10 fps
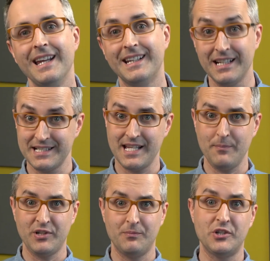It can
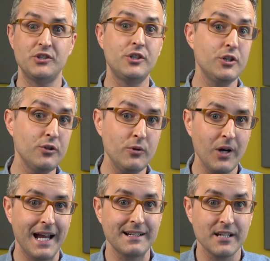accept up to 2
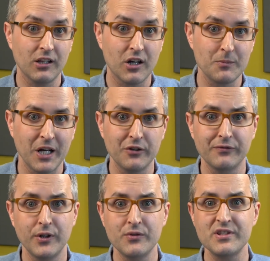XLR
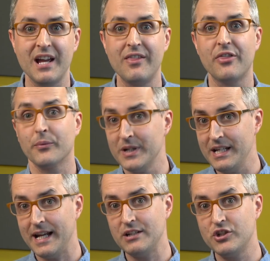microphones and
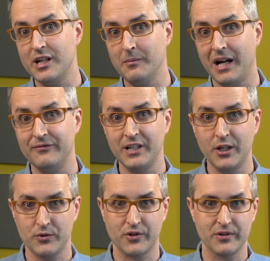3 HDMI
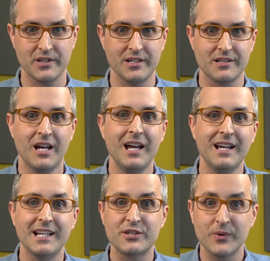video sources
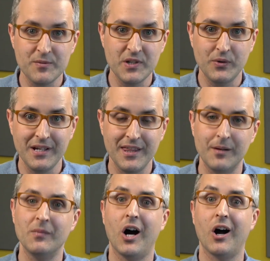and switch between
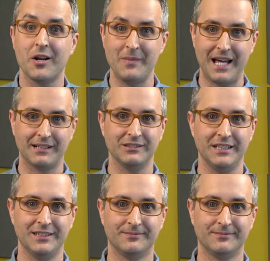them automatically.